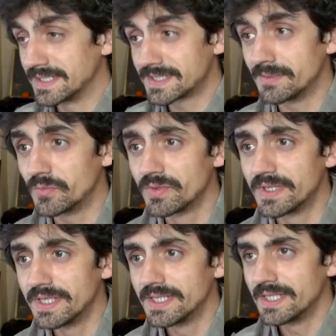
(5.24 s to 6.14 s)
in Istanbul,
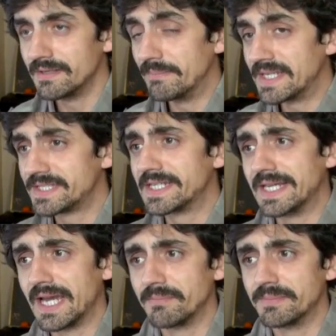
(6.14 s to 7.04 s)
and
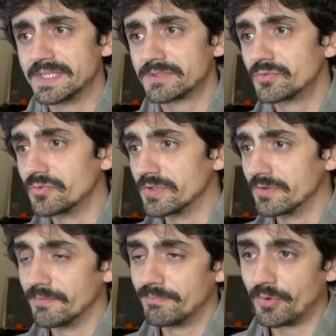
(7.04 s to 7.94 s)
basically I'm a
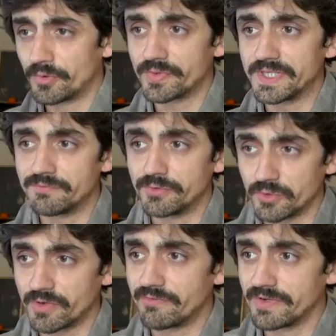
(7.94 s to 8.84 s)
studio portrait
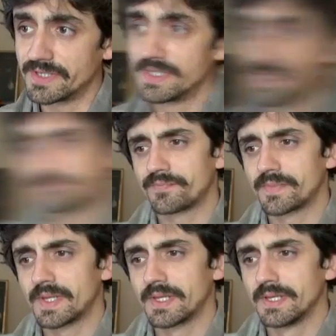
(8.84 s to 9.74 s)
photographer.
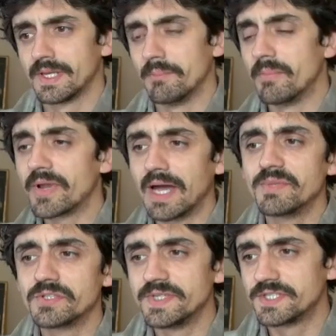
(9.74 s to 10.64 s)
I'm very
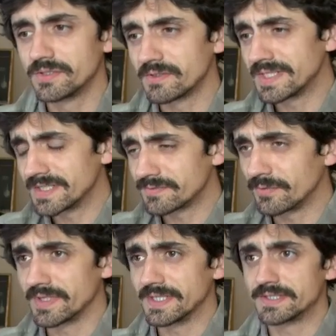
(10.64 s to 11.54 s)
happy to be shortlisted
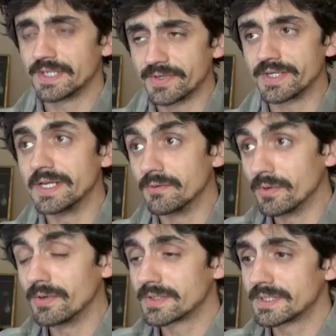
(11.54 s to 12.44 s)
for the Terrenil
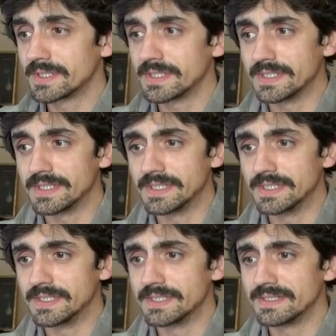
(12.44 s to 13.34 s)
Award.
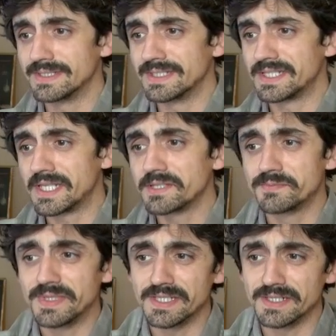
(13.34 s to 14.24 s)
It
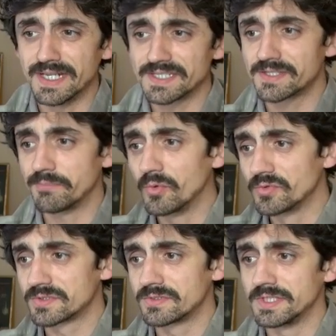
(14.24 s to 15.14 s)
gives me an extra
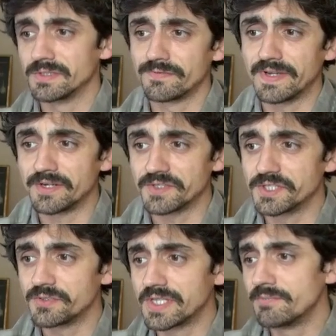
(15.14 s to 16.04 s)
boost of
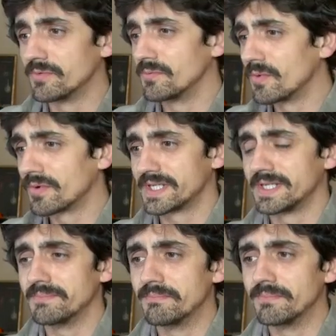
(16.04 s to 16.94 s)
energy to keep on
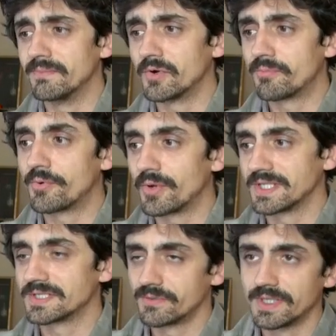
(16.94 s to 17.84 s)
working in more
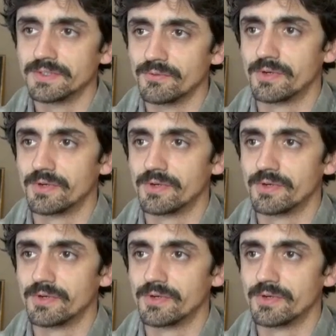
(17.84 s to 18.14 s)
projects around the